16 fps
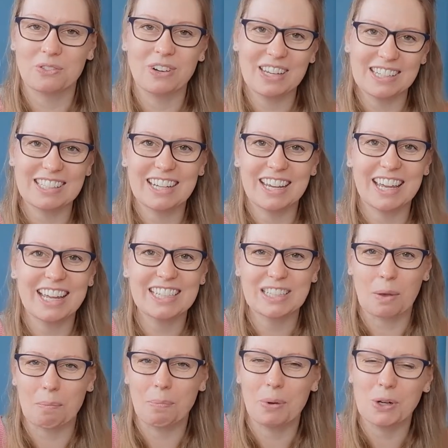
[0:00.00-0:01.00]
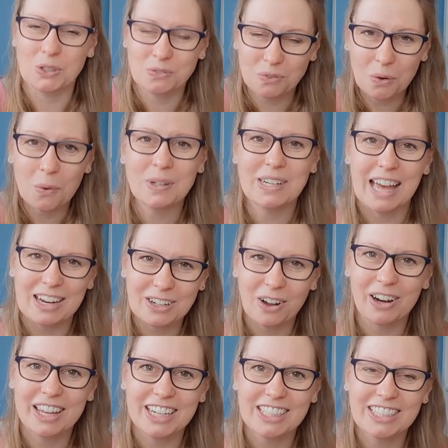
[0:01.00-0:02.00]
research and push forward our
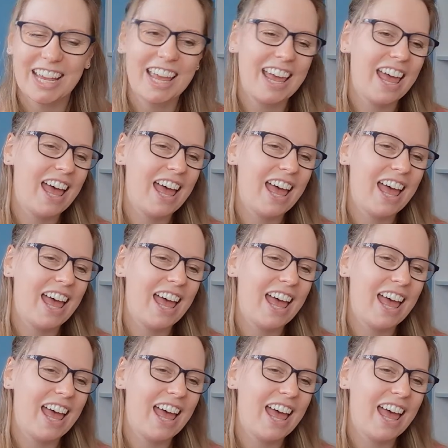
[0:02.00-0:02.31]
knowledge.